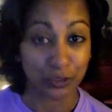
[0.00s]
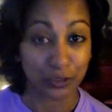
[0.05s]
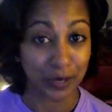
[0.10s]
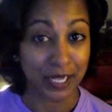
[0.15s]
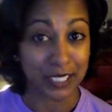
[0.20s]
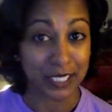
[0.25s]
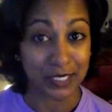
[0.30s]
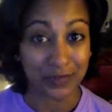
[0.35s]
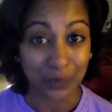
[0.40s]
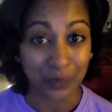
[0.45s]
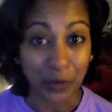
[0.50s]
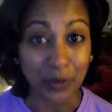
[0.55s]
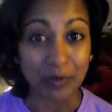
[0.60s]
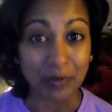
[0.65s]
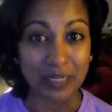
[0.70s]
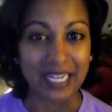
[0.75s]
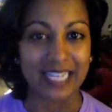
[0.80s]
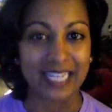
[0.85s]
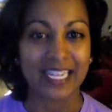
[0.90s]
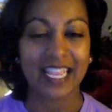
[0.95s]

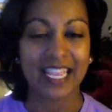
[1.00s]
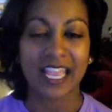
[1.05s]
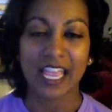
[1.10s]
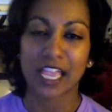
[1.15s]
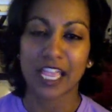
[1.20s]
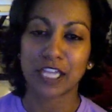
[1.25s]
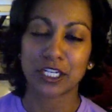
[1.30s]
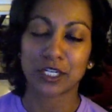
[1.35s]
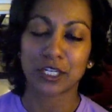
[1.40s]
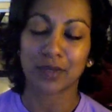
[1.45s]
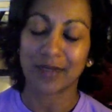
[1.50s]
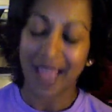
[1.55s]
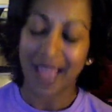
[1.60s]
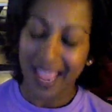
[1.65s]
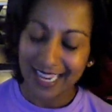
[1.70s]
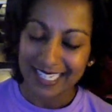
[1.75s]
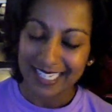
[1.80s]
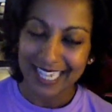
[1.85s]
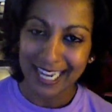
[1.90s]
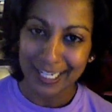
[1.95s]
transformed it into an
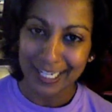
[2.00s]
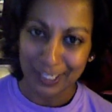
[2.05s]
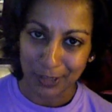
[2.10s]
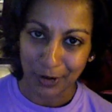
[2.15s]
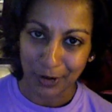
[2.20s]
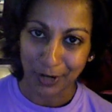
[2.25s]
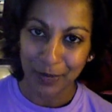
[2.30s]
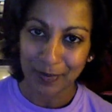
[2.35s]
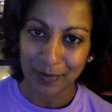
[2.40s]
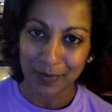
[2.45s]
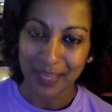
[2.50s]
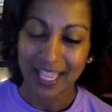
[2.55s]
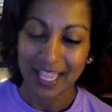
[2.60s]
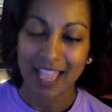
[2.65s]
ed tech startup